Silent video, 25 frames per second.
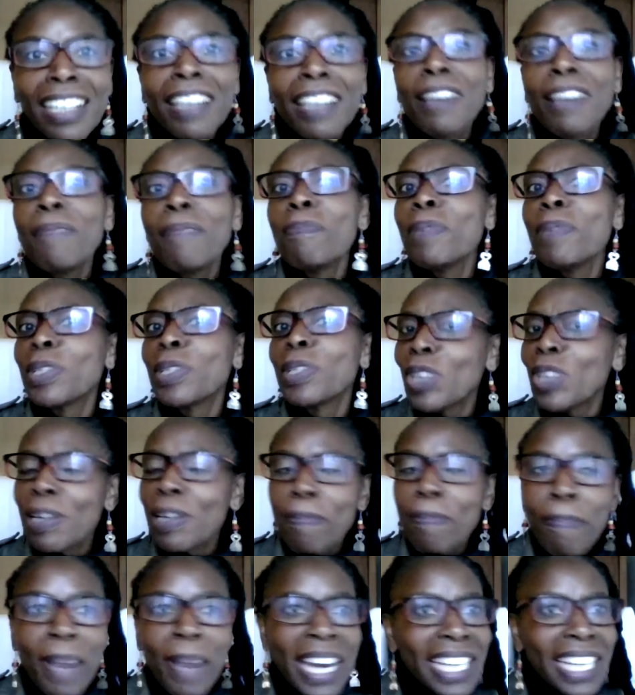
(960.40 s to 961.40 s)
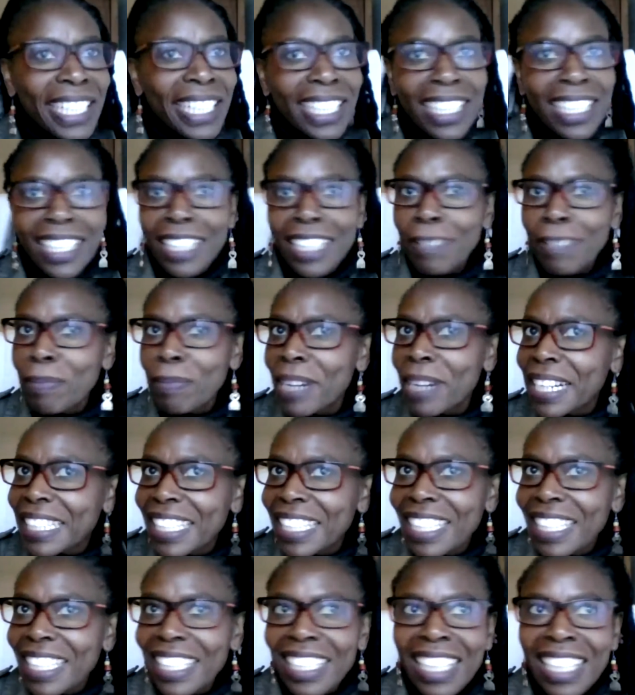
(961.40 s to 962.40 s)
between patient and
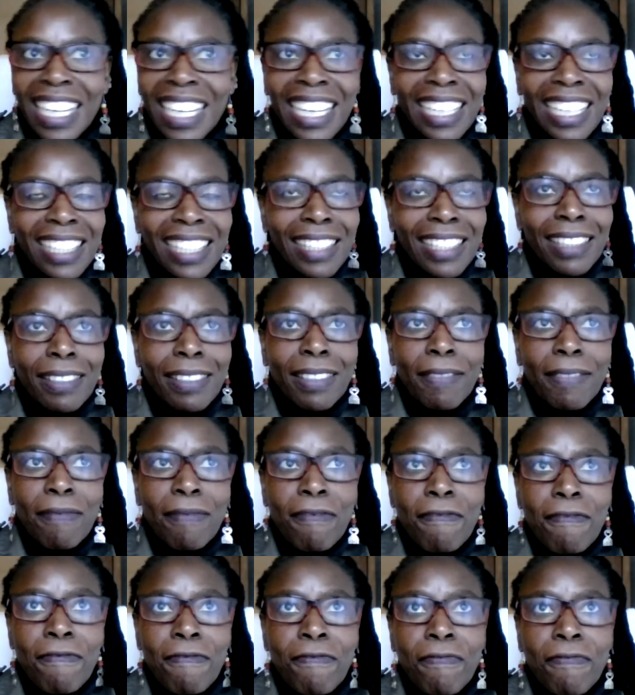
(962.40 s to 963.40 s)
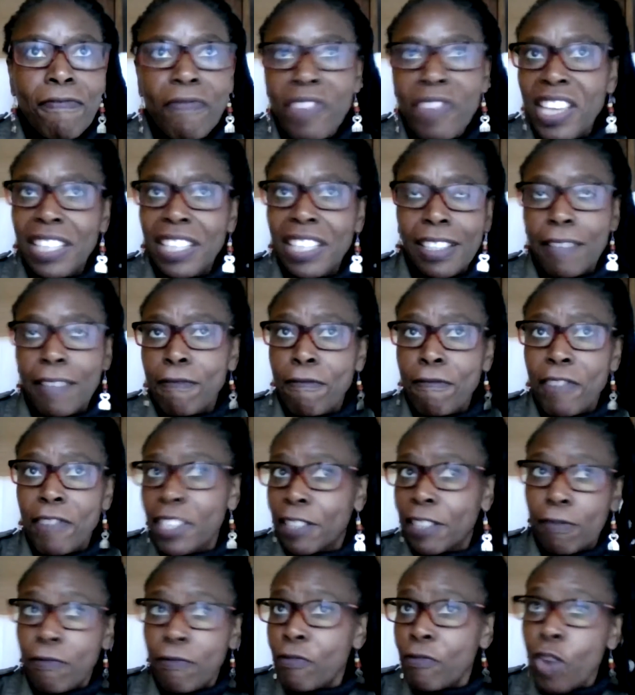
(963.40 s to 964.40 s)
practitioner is
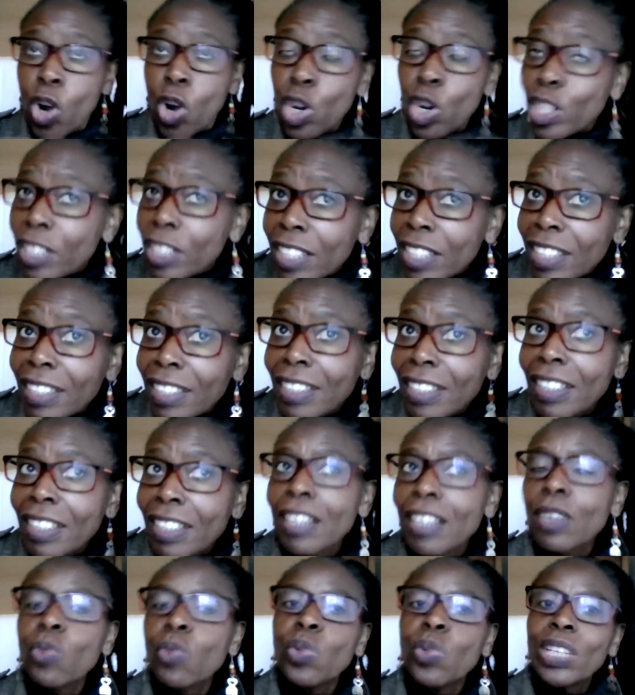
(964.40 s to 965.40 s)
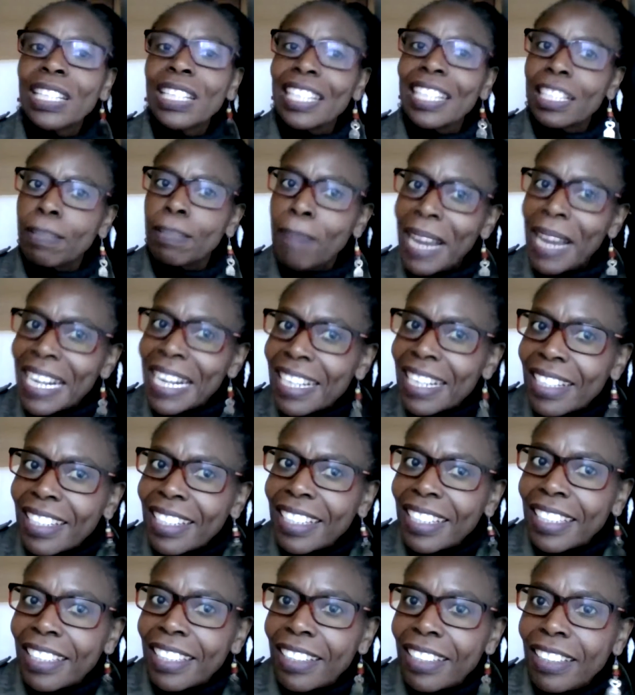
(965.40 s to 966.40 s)
false. We dismantle
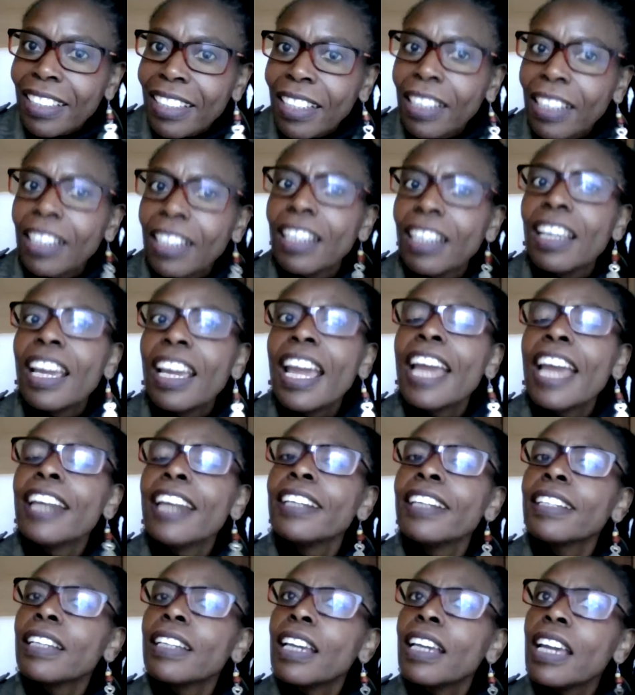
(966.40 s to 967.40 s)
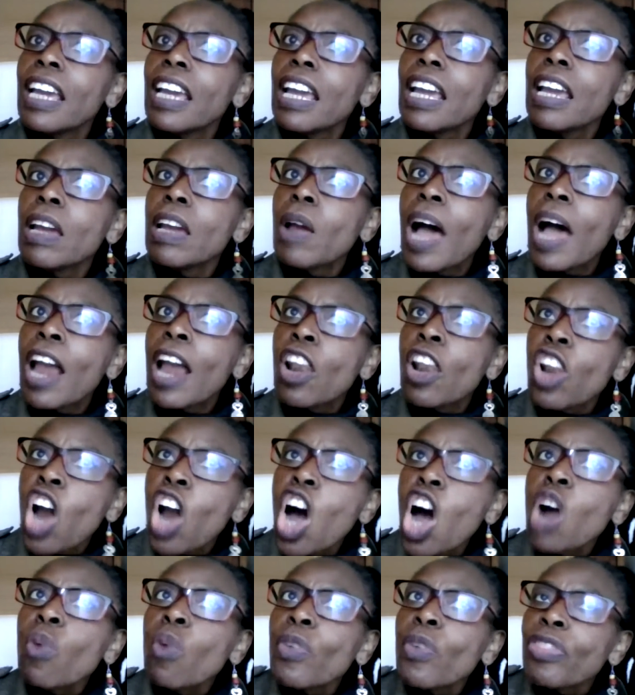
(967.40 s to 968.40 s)
it, and
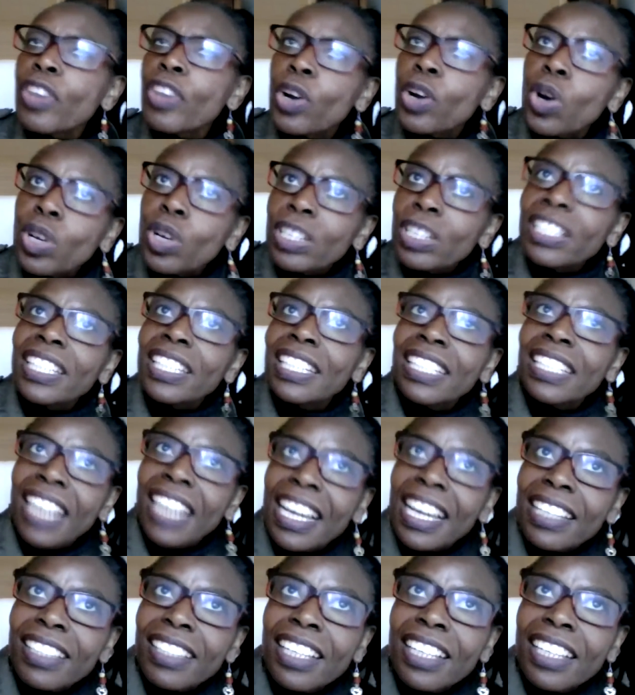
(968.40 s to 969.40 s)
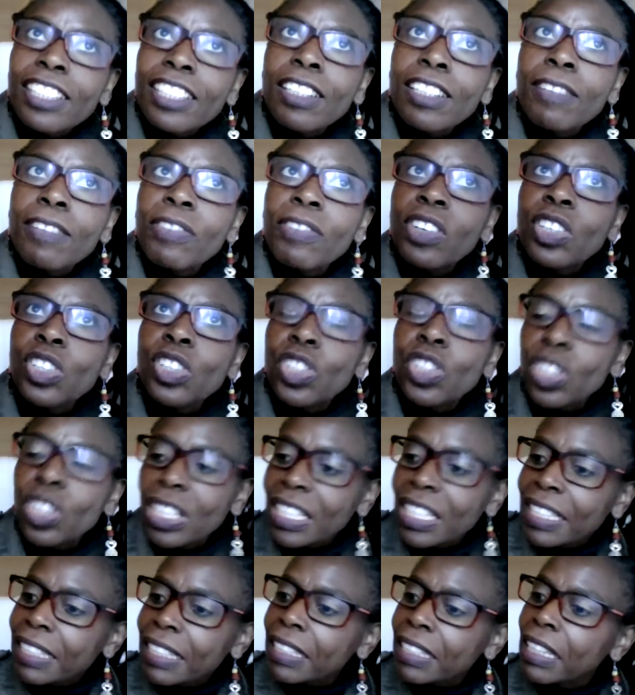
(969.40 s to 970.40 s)
along with the conscientization of our
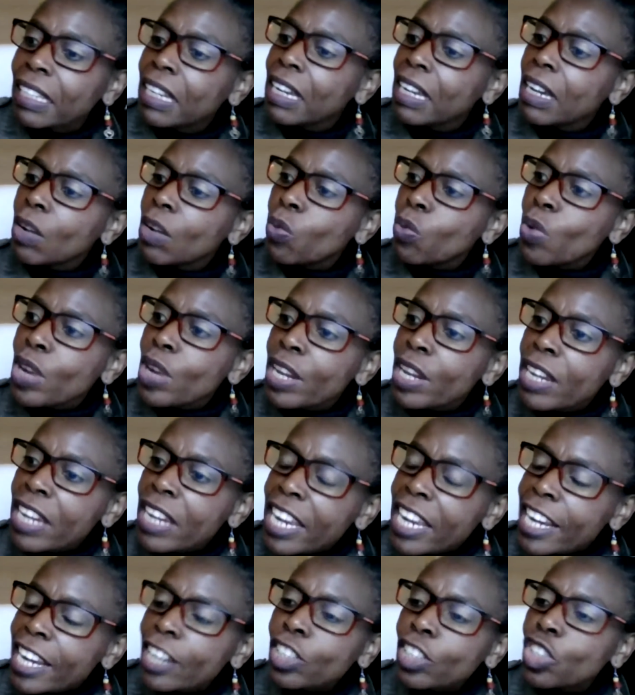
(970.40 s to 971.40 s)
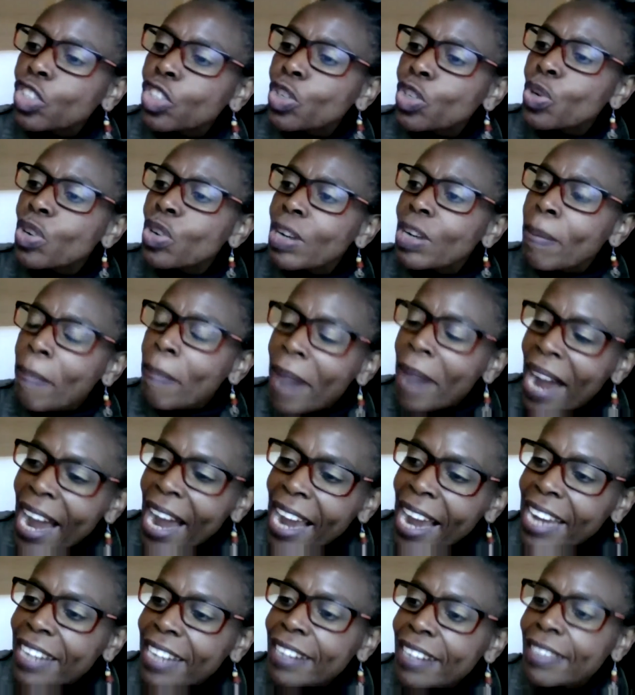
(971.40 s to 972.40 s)
students, we need to
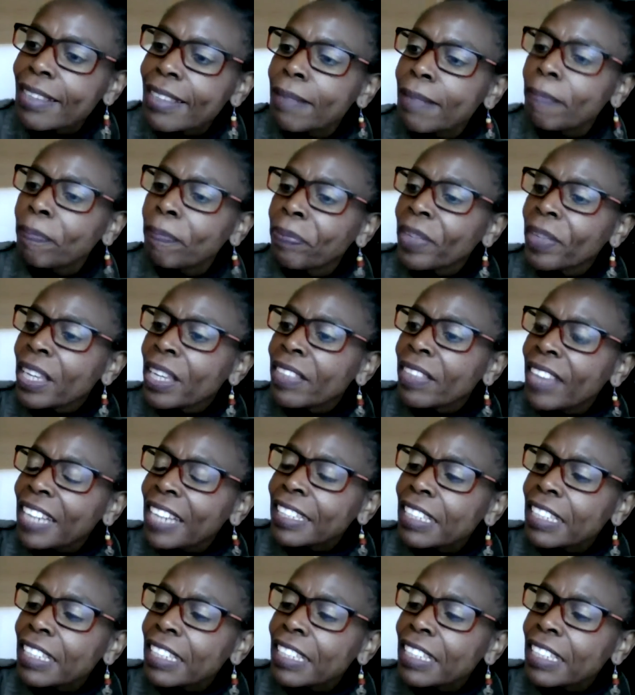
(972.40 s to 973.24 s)
remind them that